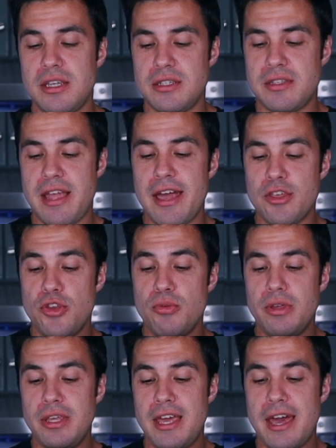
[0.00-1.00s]
is that you
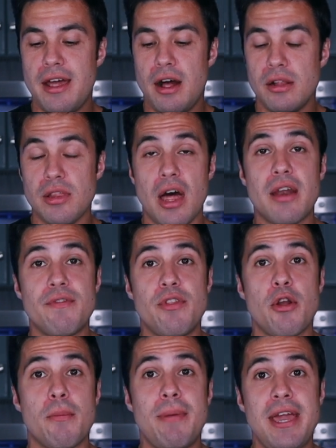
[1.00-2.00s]
can get a lot of
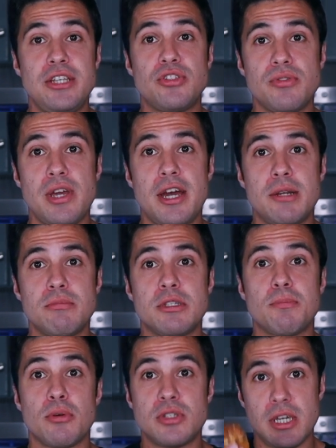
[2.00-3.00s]
their pastry items,
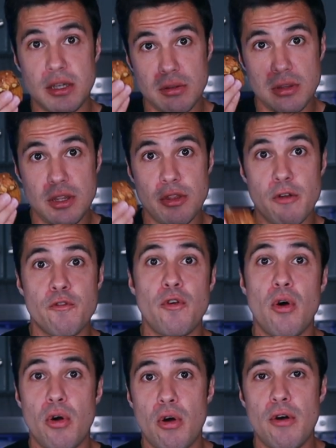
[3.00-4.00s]
particularly their
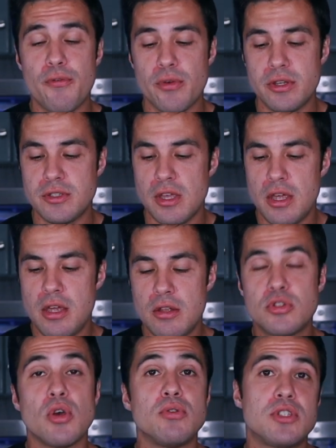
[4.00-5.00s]
fall offerings,
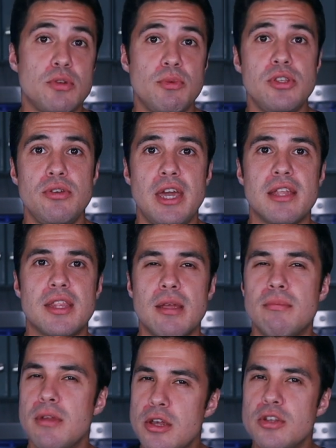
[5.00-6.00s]
toasted when you get
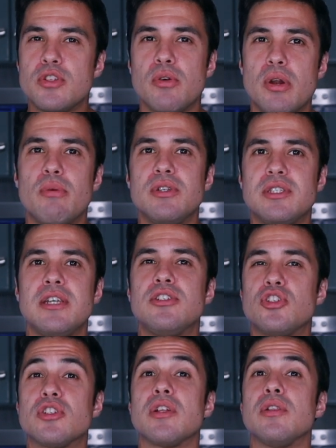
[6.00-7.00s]
them. So it always
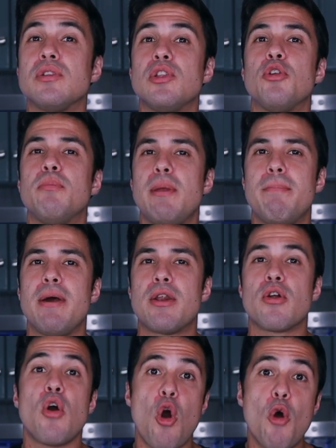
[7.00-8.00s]
tastes just a little bit
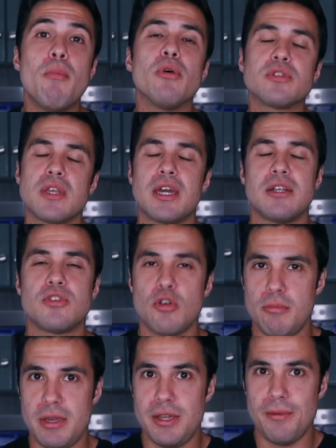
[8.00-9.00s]
better, almost like it's
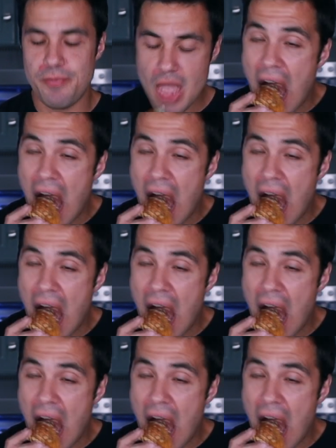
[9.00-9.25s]
homemade.